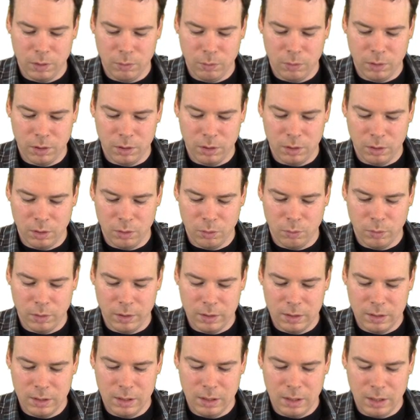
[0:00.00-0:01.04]
want to know
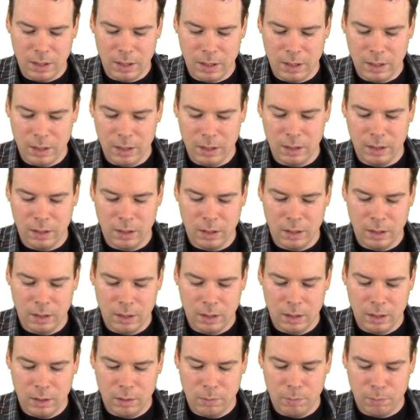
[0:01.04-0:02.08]
what dA
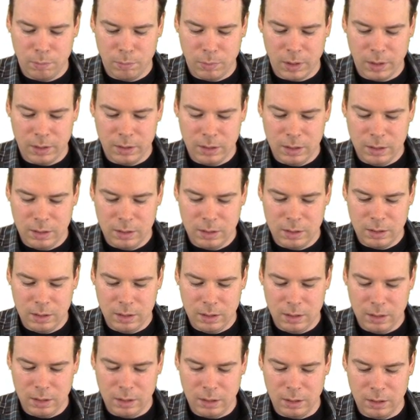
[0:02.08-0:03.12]
by
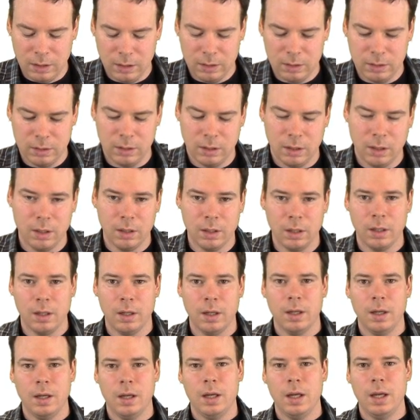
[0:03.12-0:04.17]
dt is.
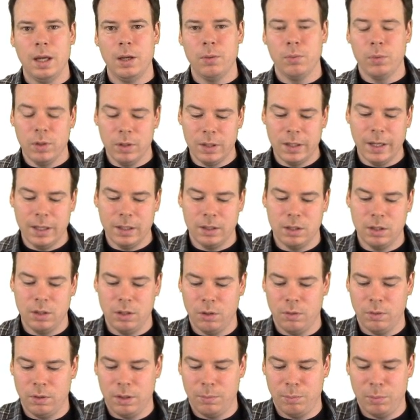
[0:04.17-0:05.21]
And we'd like to
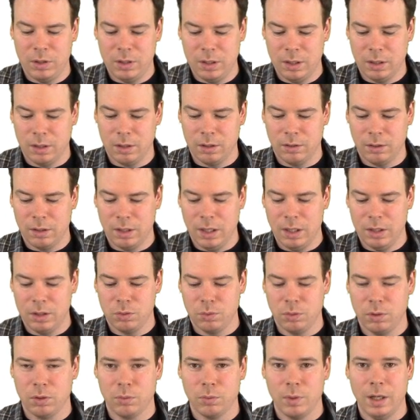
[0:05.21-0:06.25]
know in a particular case
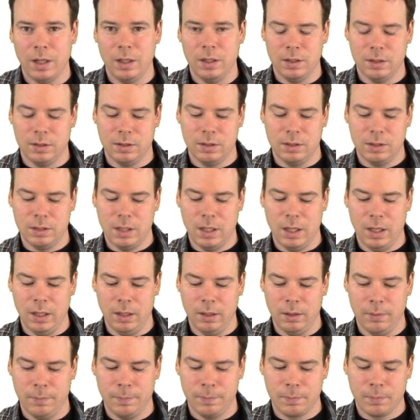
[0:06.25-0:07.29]
when the radius is
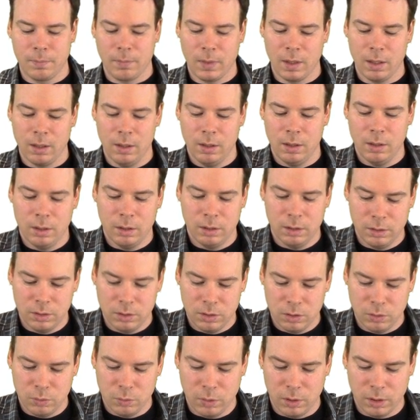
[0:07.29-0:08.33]
10. Let's
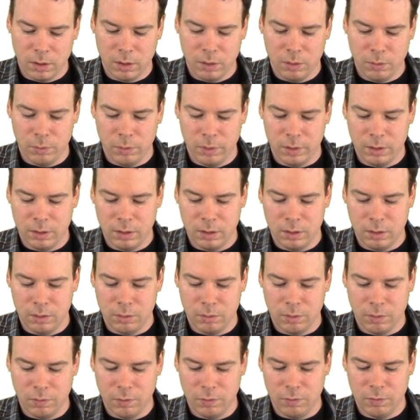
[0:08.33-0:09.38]
just work out what the
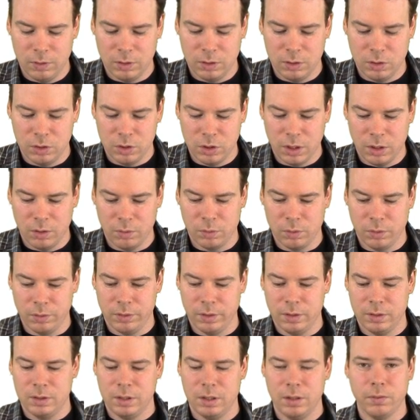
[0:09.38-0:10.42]
derivative is in general and
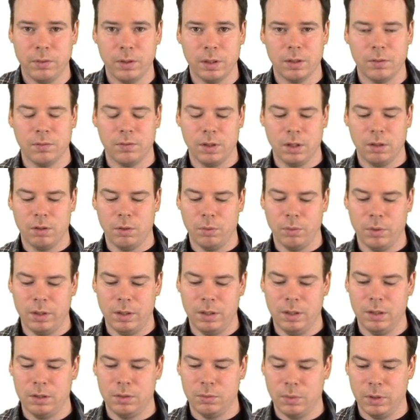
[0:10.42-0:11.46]
then see if we can figure out what
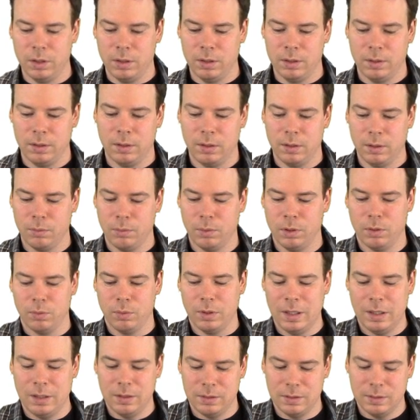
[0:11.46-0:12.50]
it is when the
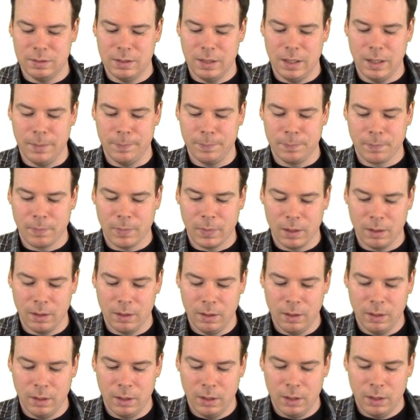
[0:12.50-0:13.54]
radius is 10.
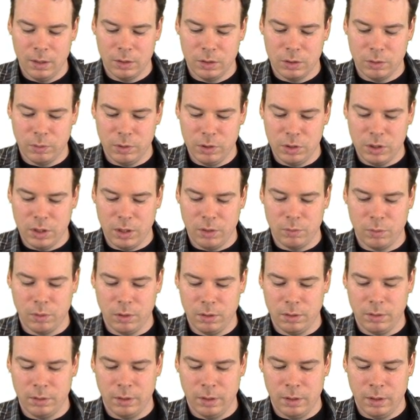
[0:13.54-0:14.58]
So in
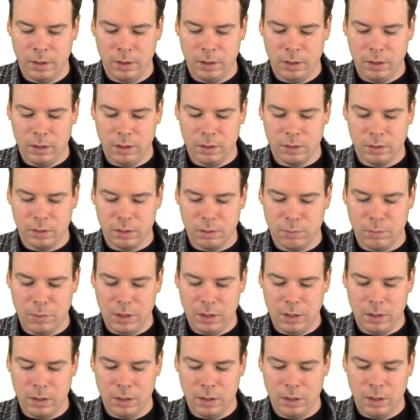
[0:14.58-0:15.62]
general, it's going to
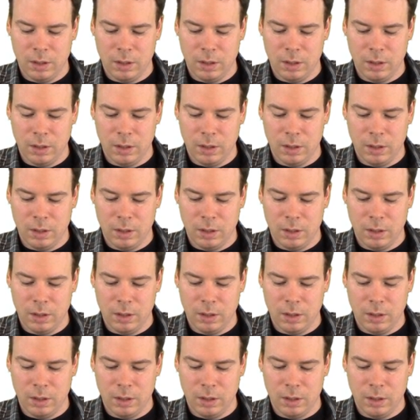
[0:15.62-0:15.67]
be